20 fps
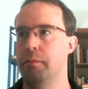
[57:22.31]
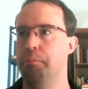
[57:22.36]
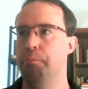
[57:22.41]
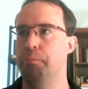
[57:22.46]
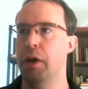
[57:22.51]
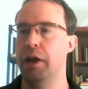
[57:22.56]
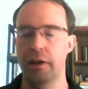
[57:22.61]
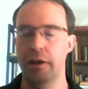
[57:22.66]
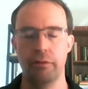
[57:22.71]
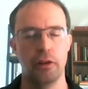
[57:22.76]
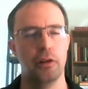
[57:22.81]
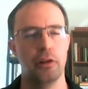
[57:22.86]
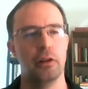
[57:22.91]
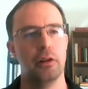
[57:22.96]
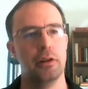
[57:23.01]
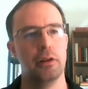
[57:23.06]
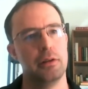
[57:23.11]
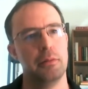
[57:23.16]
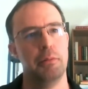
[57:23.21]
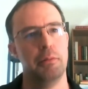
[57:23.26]

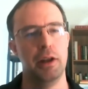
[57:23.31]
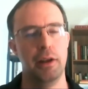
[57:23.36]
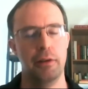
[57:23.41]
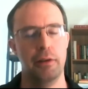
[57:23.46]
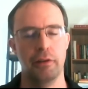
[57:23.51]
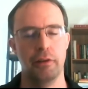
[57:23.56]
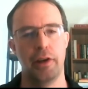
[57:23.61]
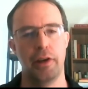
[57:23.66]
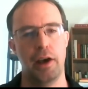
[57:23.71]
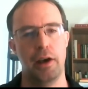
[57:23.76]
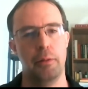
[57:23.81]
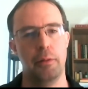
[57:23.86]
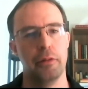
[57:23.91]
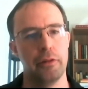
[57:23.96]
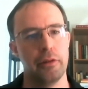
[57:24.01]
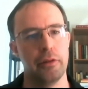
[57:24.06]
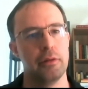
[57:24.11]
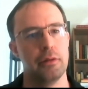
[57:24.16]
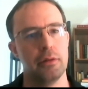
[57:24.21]
medieval medieval times.